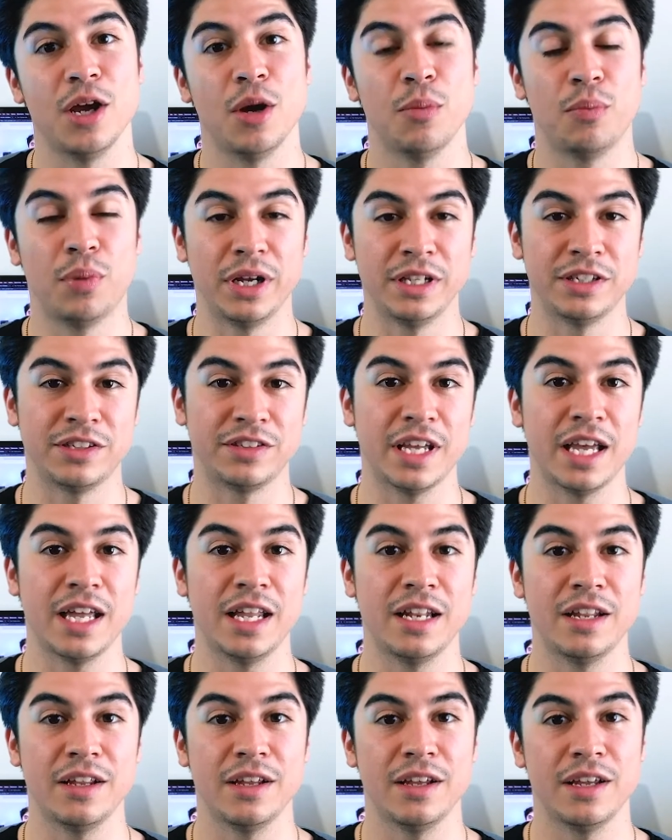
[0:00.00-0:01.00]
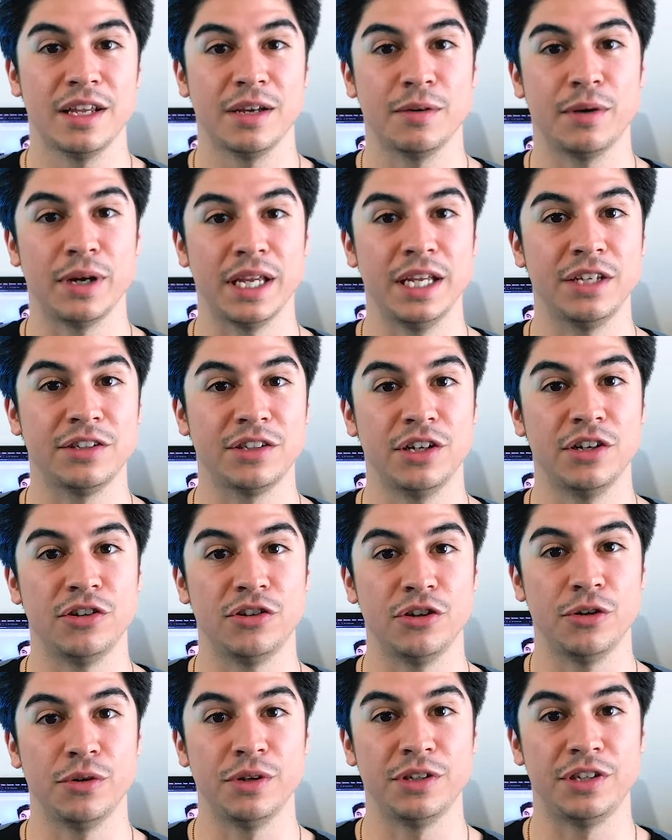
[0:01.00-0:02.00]
But instead, what he's gonna
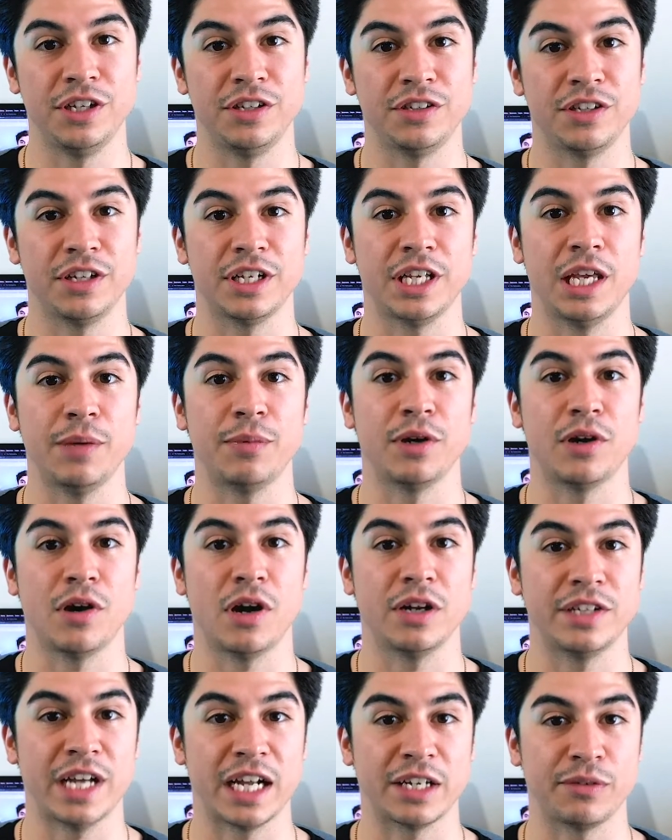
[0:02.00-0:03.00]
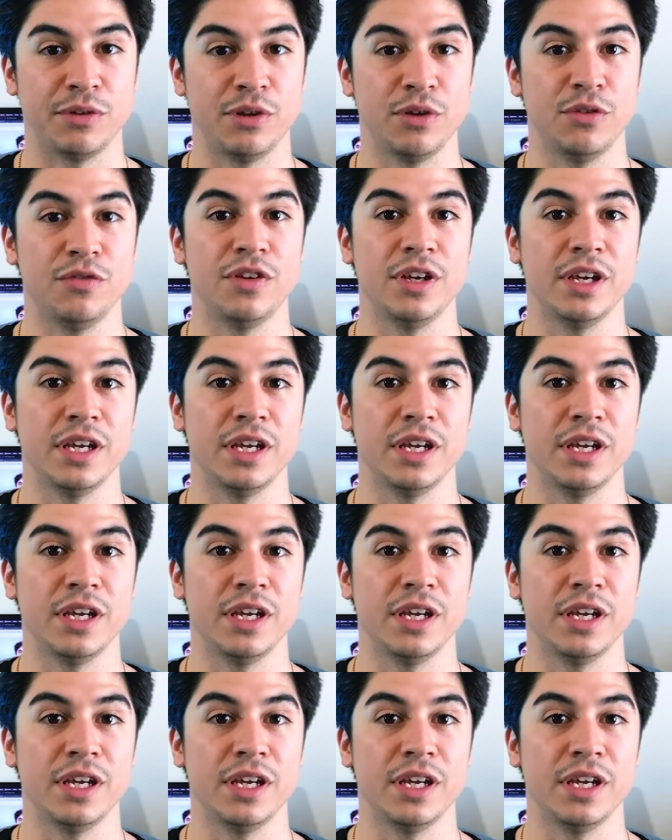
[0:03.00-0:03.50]
do is he's gonna keep in contact with you via